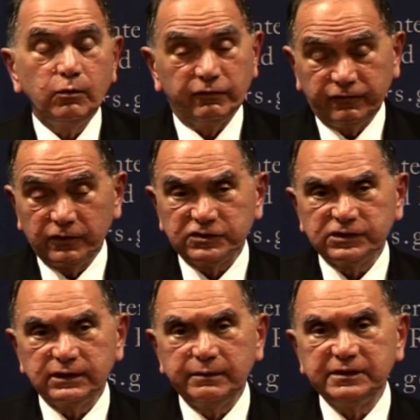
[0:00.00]
Well,
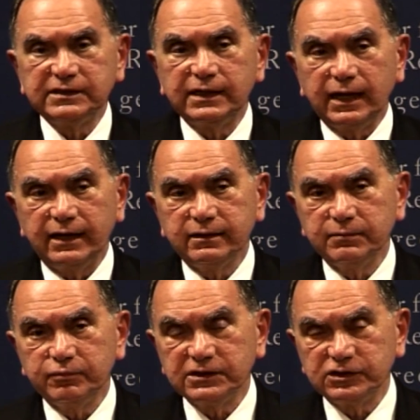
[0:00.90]
first, let me say, I
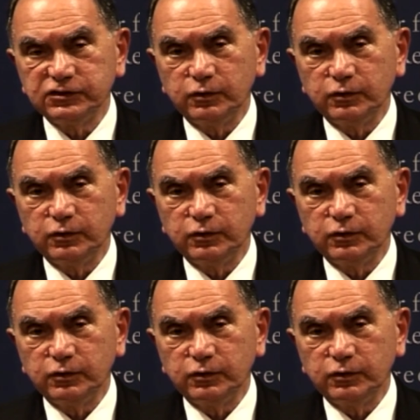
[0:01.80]
think President